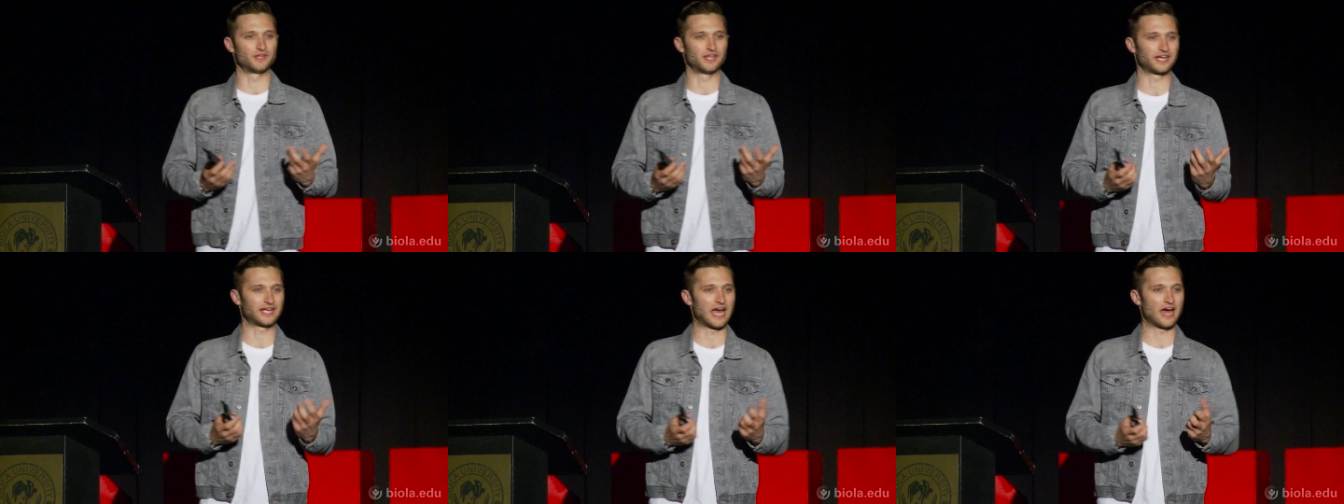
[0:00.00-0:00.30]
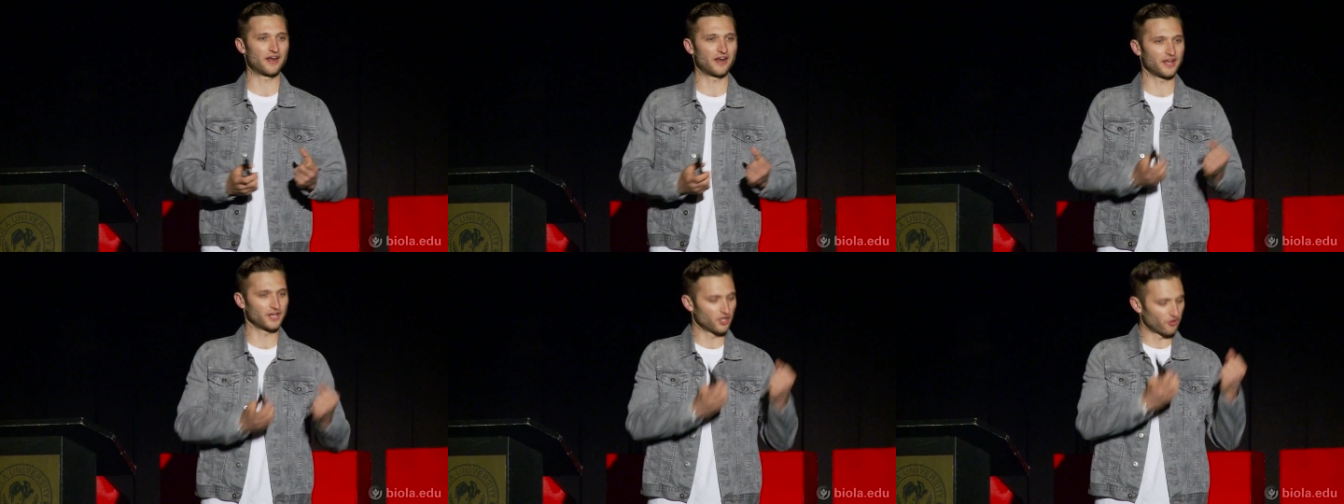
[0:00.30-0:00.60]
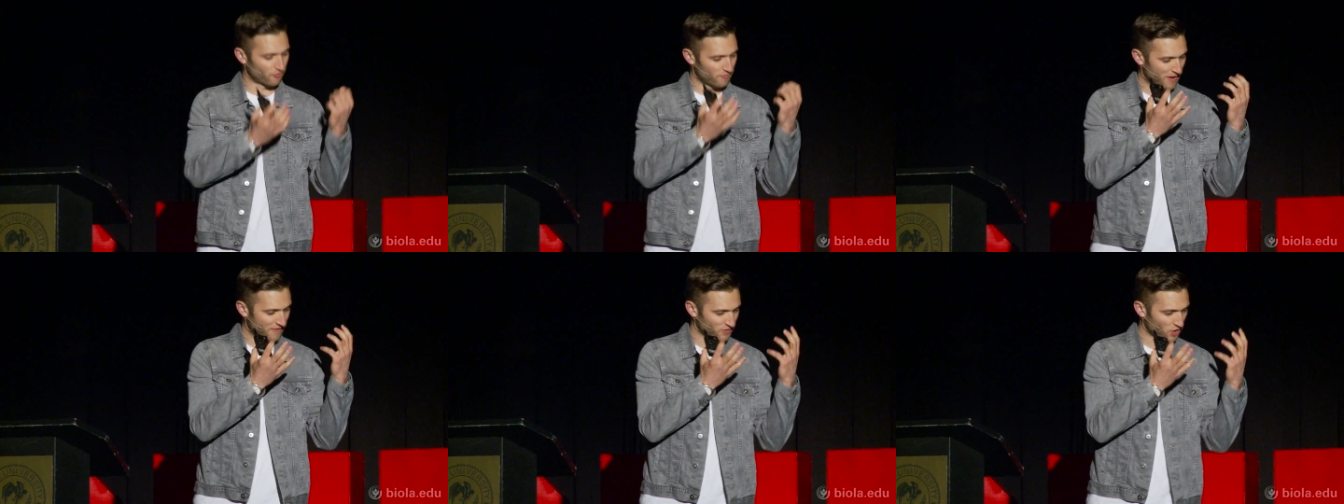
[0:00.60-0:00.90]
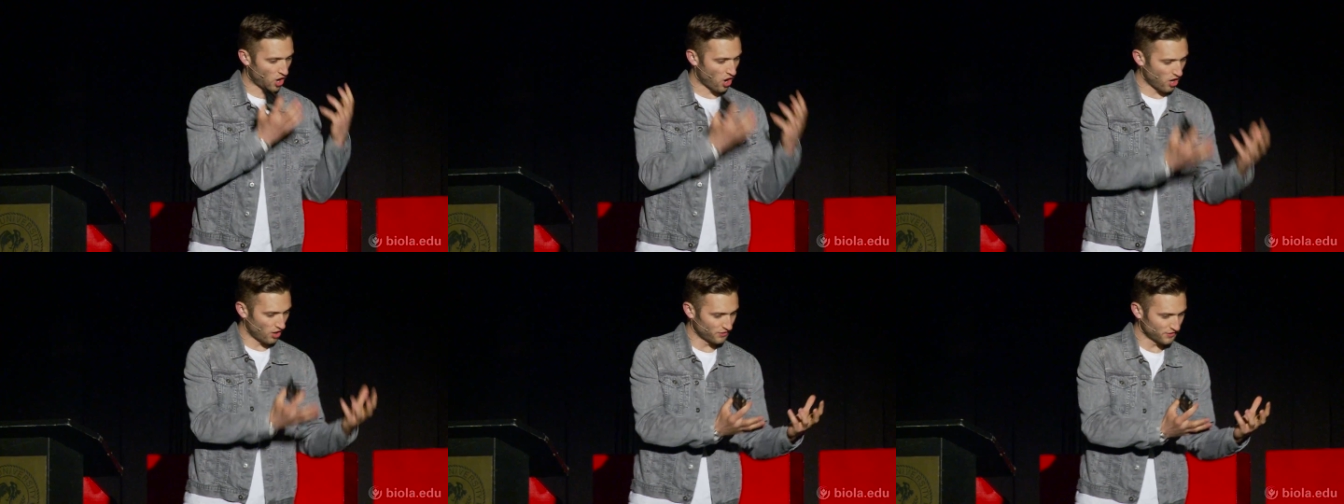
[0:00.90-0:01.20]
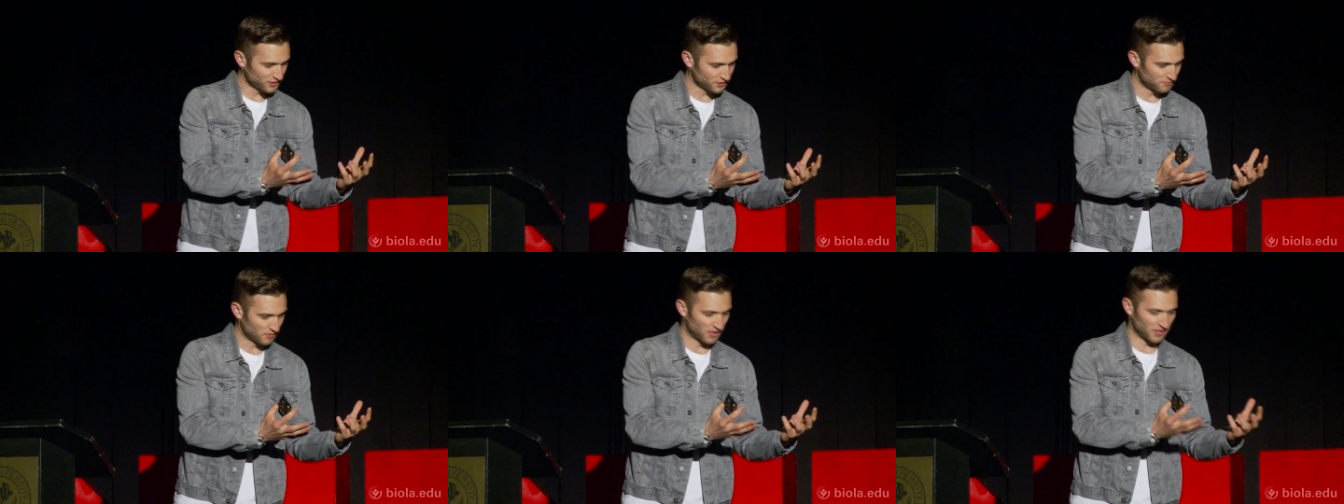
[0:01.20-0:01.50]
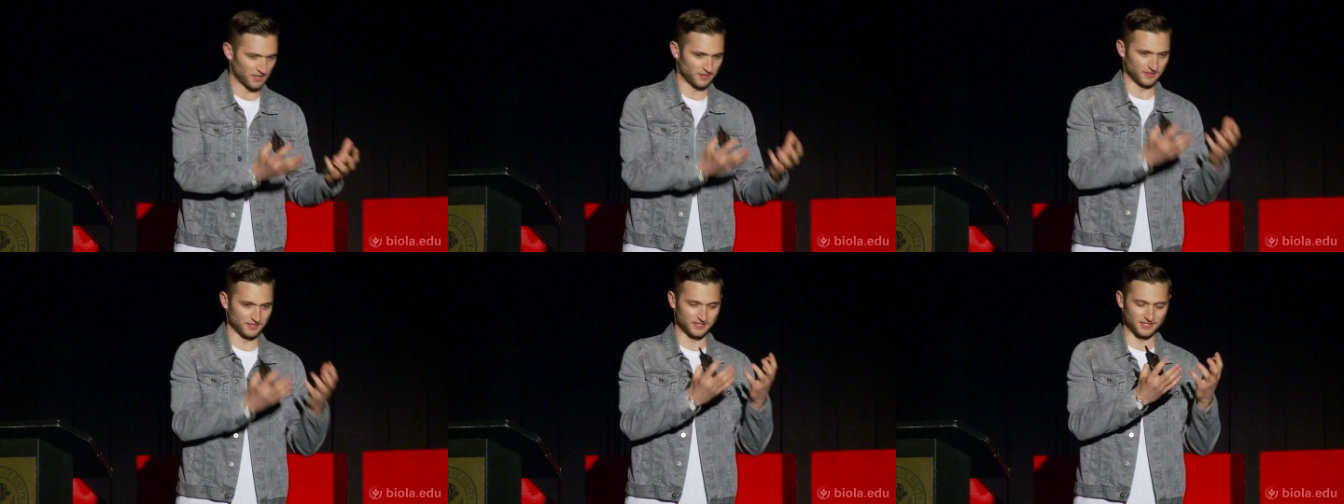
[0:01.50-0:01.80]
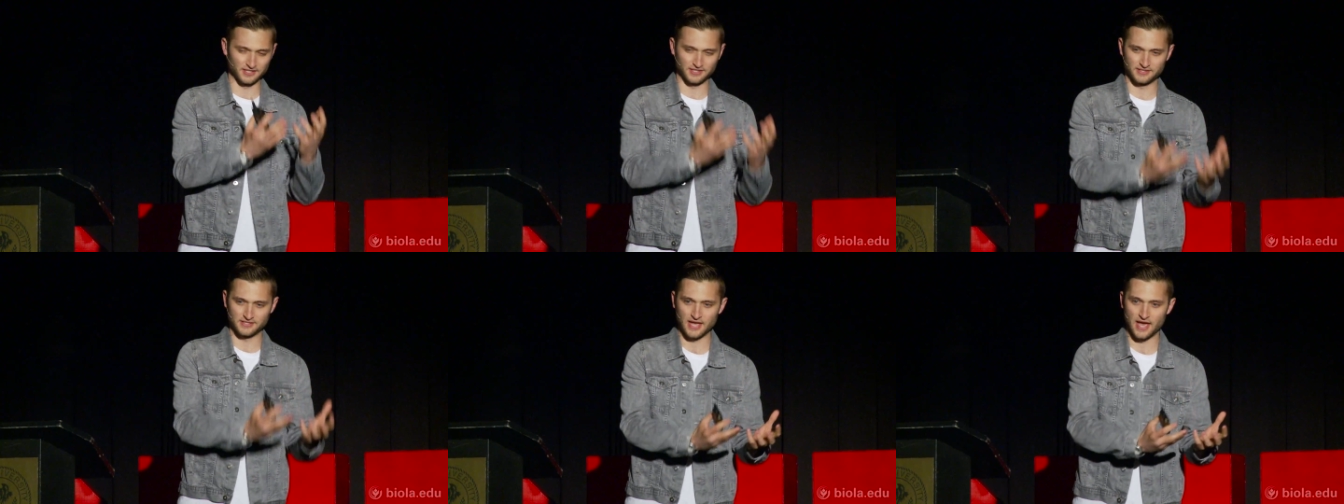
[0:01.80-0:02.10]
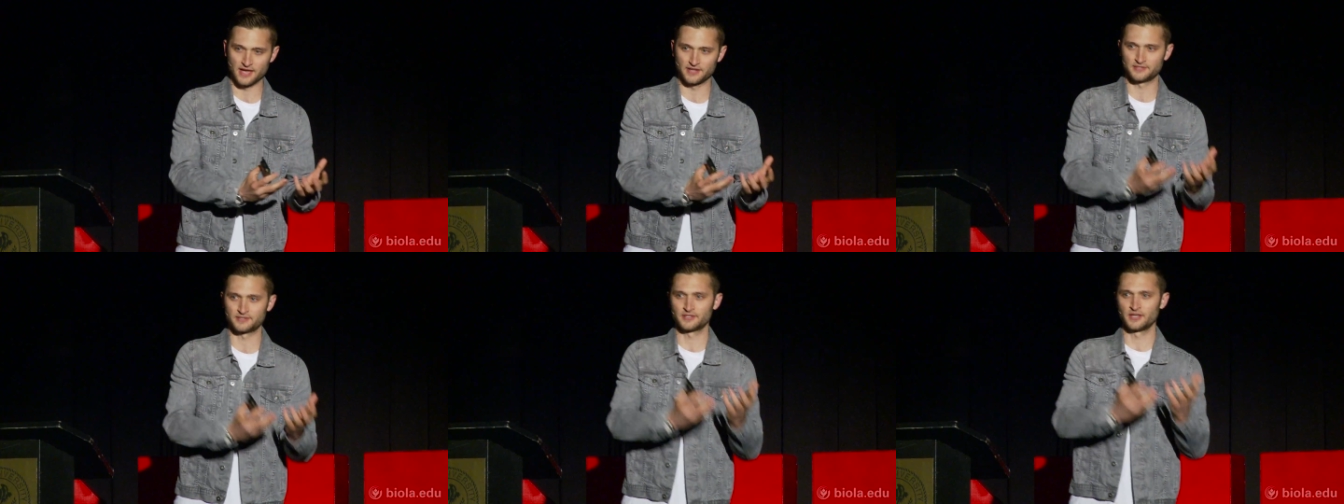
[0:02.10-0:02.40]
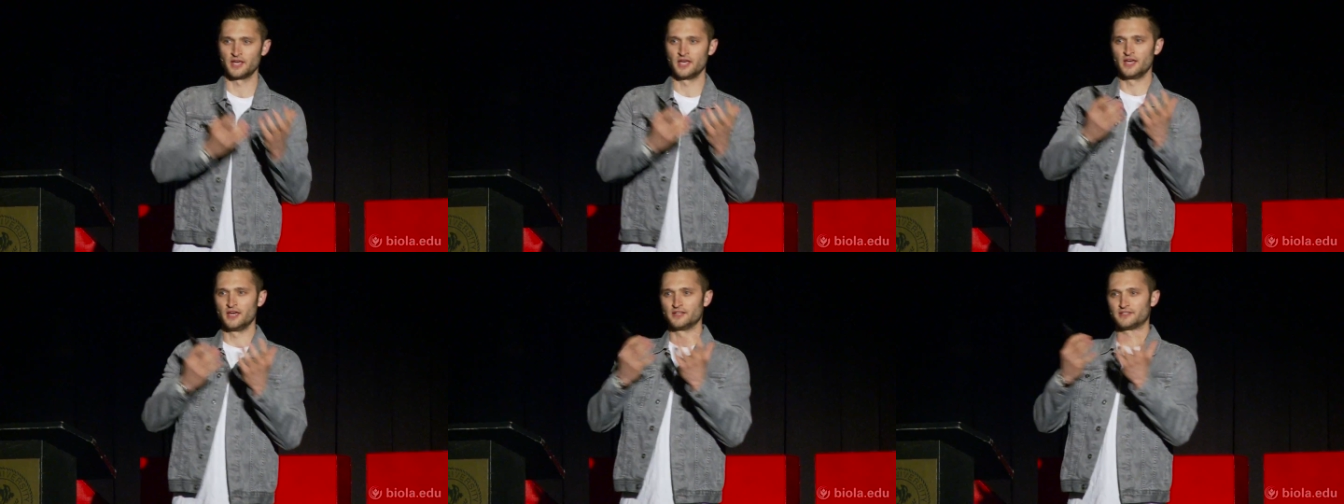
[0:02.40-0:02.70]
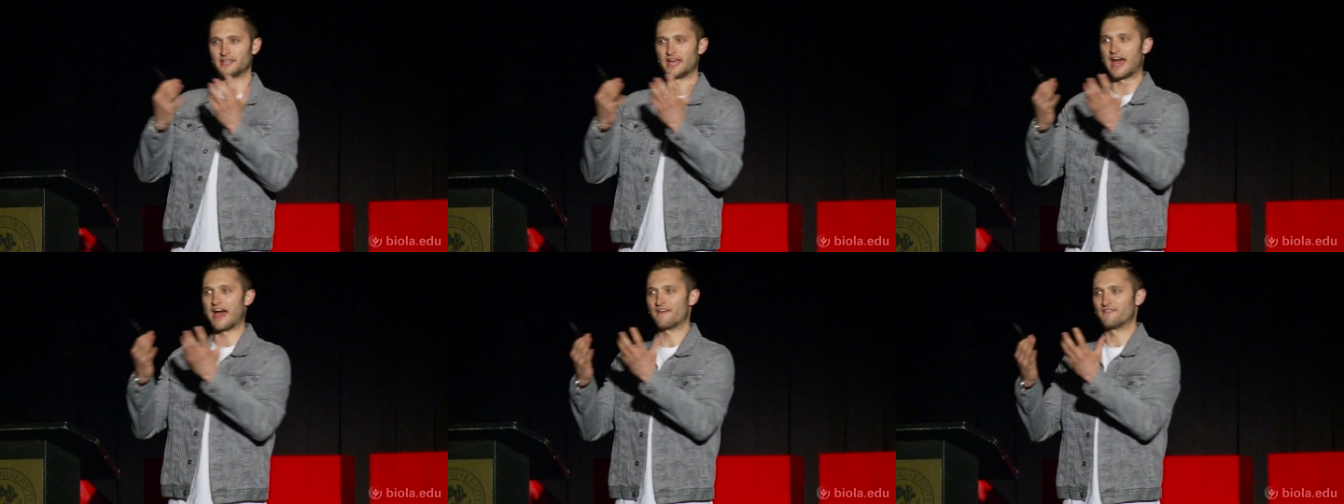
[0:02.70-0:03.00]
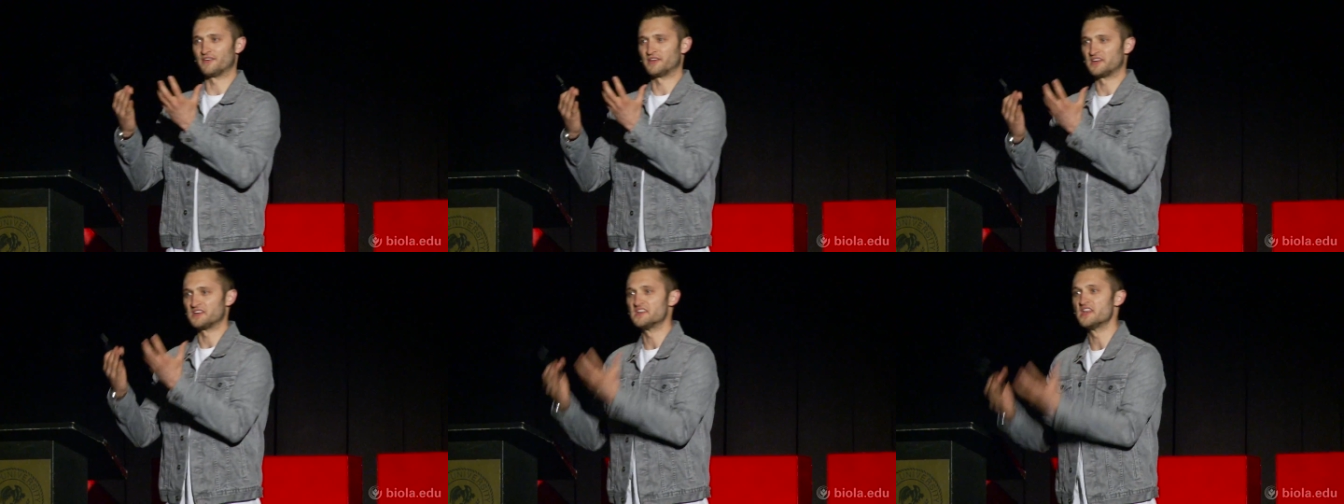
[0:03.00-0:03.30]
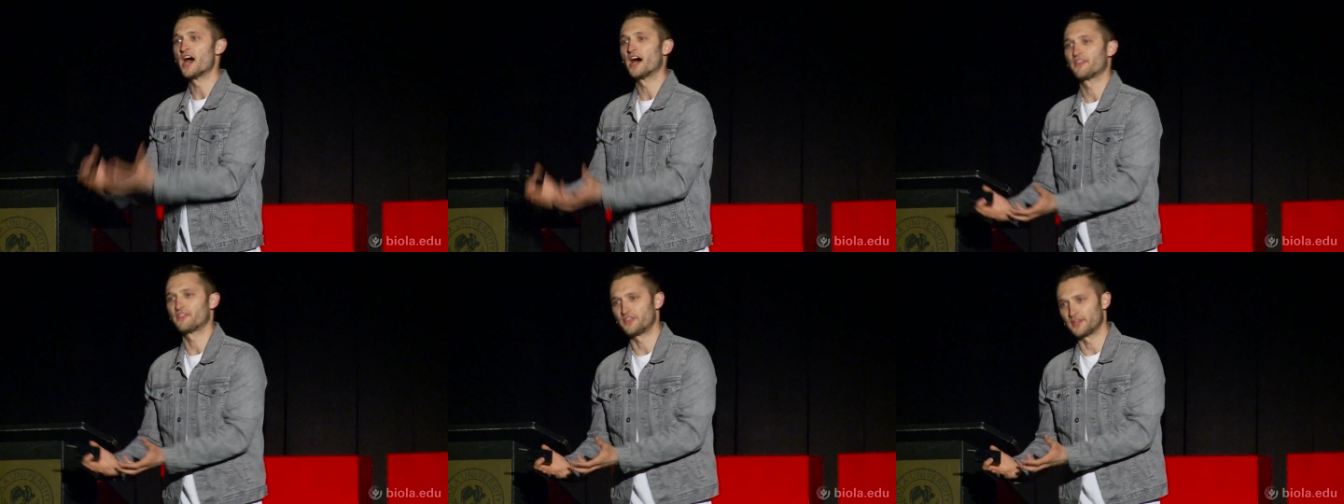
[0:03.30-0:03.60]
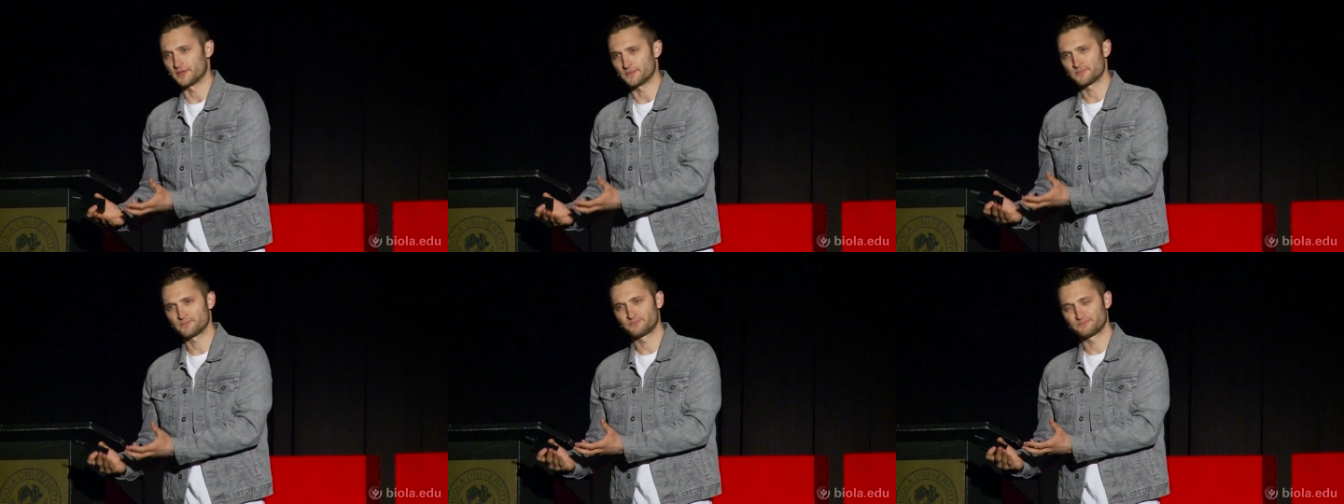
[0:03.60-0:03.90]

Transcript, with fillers: Like, how did I go from having all this money and this success to having nothing?